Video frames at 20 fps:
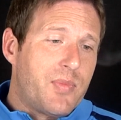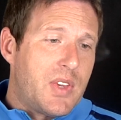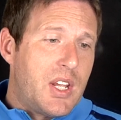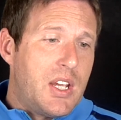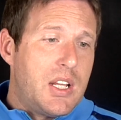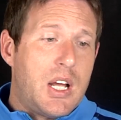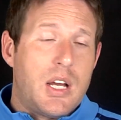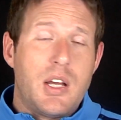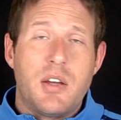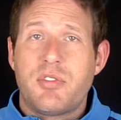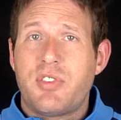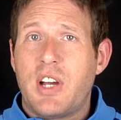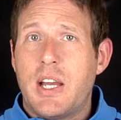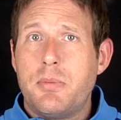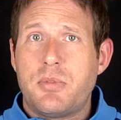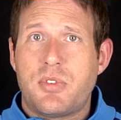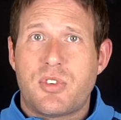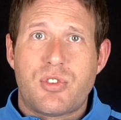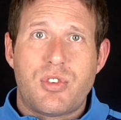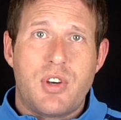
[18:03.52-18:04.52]
It
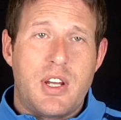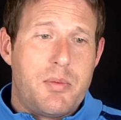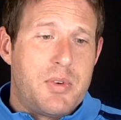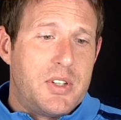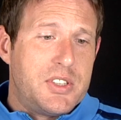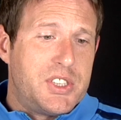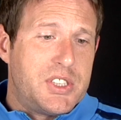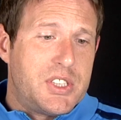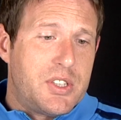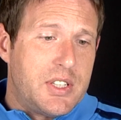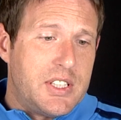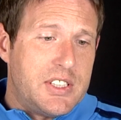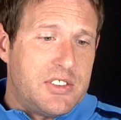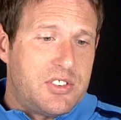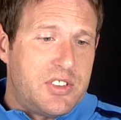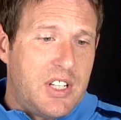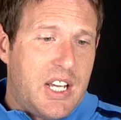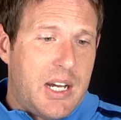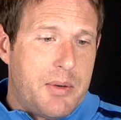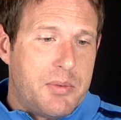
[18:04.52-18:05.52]
vapes a treat once you got it
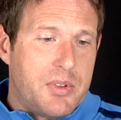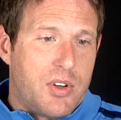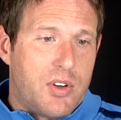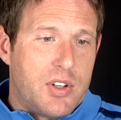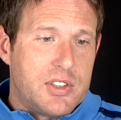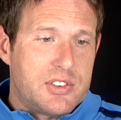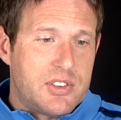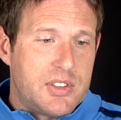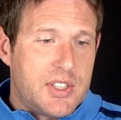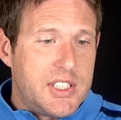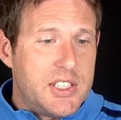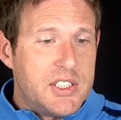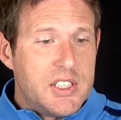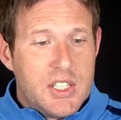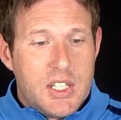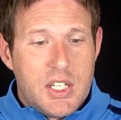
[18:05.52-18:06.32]
set up nicely.